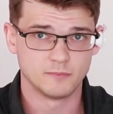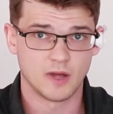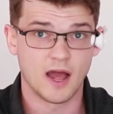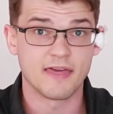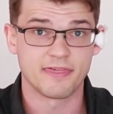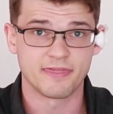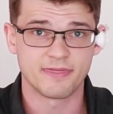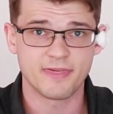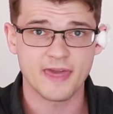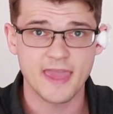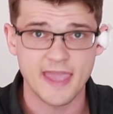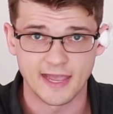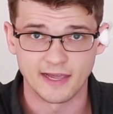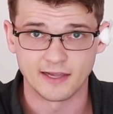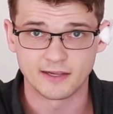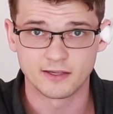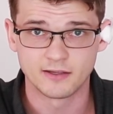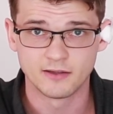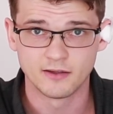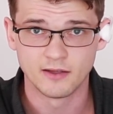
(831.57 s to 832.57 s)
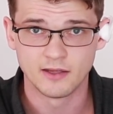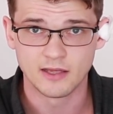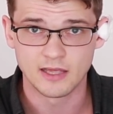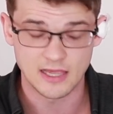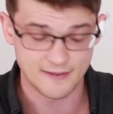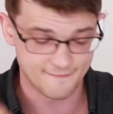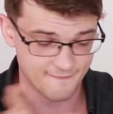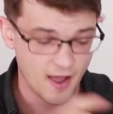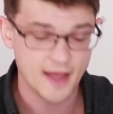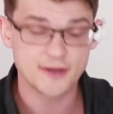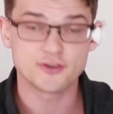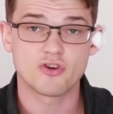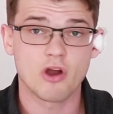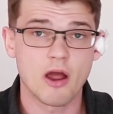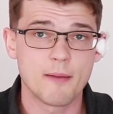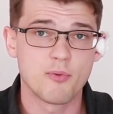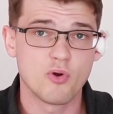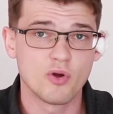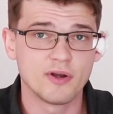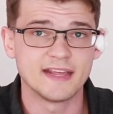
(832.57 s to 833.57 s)
I think if I
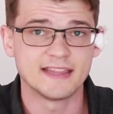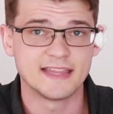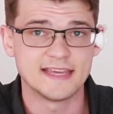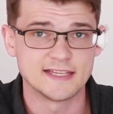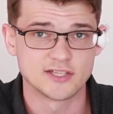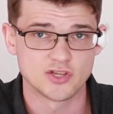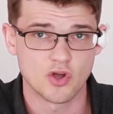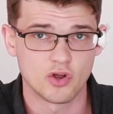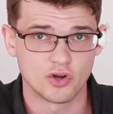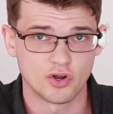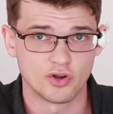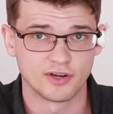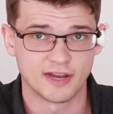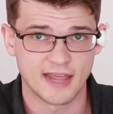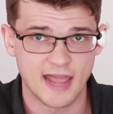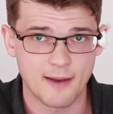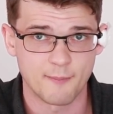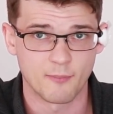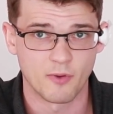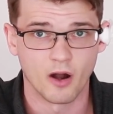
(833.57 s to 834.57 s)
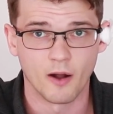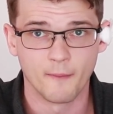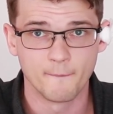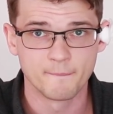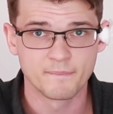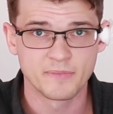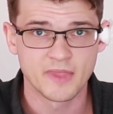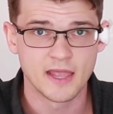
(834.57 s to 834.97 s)
try putting these on camera,